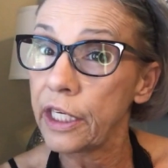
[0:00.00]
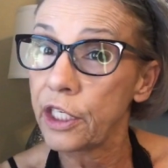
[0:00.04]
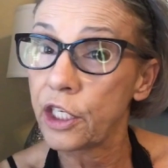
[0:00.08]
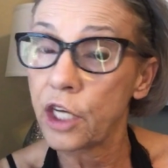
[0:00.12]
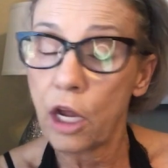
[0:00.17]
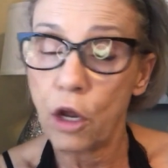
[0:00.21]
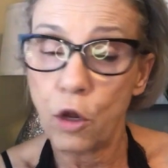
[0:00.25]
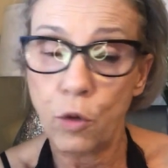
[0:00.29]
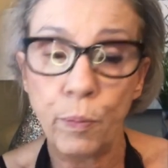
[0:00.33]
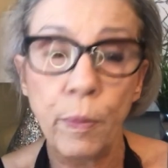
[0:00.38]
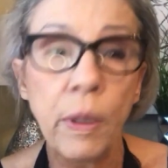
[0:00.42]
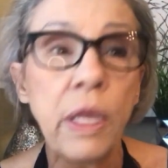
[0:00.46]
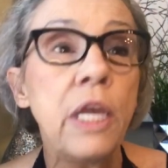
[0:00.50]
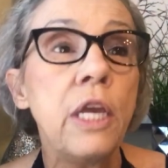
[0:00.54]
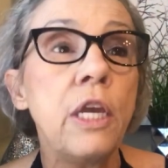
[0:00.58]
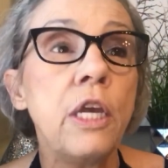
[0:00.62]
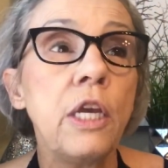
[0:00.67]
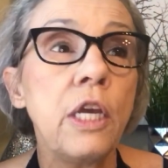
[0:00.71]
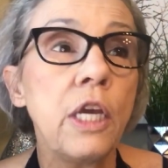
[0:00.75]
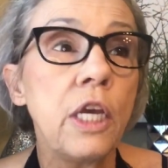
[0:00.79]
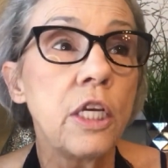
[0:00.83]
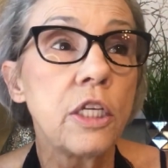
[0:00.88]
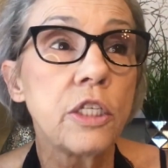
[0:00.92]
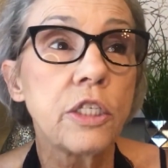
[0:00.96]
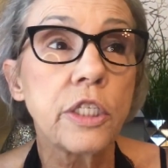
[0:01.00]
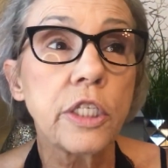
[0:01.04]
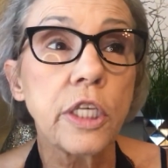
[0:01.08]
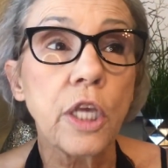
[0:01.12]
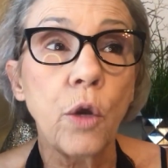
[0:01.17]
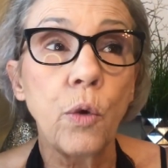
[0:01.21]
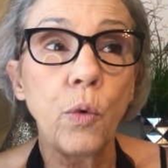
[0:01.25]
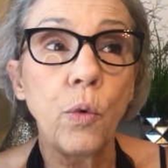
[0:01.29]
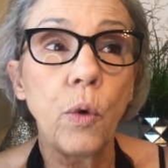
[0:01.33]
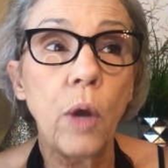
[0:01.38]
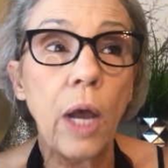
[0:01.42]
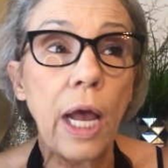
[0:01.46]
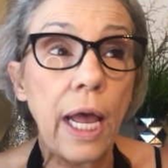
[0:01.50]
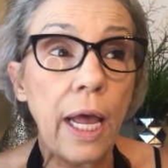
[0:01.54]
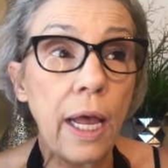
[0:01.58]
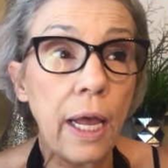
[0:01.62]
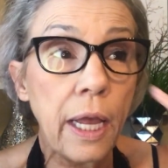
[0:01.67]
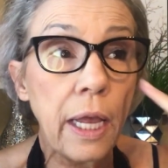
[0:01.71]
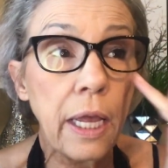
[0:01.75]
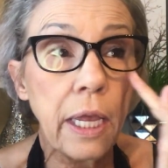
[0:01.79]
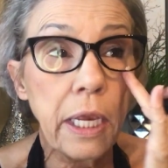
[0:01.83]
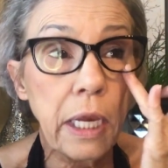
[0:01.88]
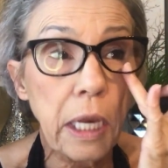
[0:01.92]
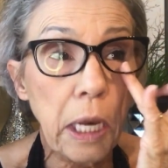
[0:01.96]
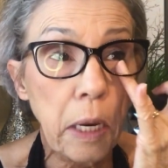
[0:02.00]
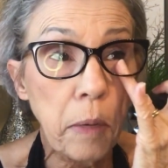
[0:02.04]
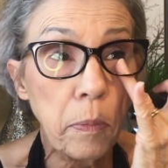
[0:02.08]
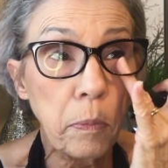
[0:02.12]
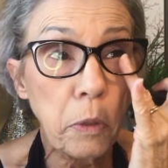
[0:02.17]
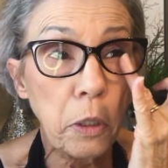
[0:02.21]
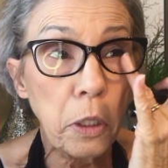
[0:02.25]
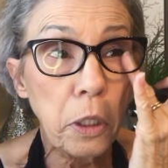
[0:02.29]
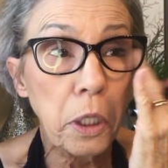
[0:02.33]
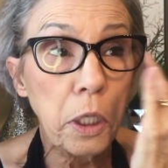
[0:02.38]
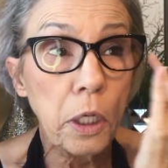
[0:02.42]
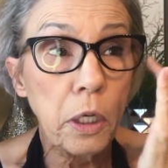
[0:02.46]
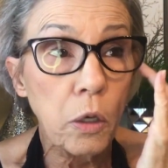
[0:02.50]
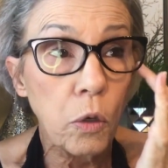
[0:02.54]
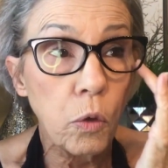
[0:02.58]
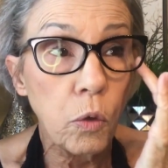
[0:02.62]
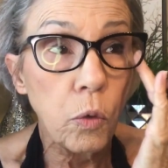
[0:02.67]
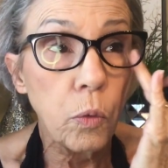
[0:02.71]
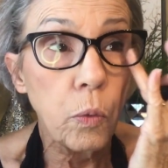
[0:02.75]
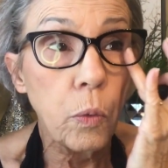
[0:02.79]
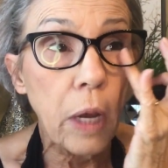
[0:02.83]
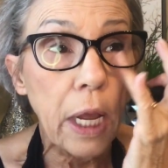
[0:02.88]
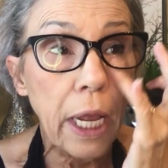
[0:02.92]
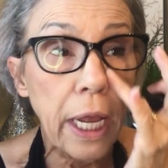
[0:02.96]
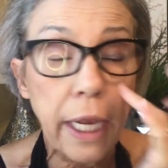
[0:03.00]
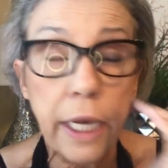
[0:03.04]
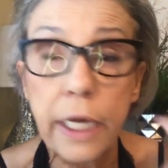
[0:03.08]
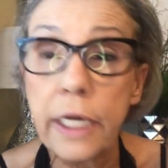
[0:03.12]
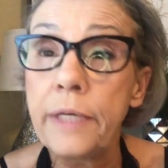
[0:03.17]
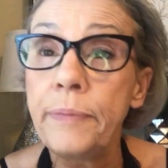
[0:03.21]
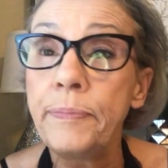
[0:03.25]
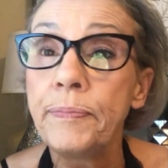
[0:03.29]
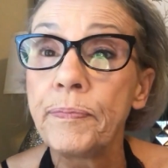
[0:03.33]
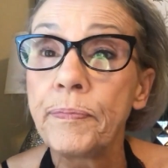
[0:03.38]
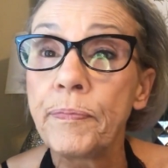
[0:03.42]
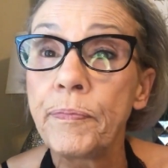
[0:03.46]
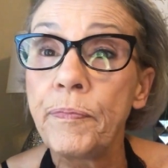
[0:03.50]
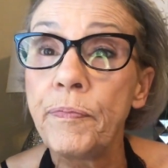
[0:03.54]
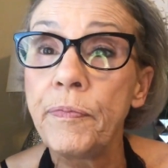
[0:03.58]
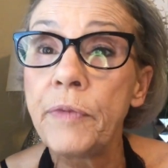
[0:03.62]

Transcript: Lancome. So I am going to go away.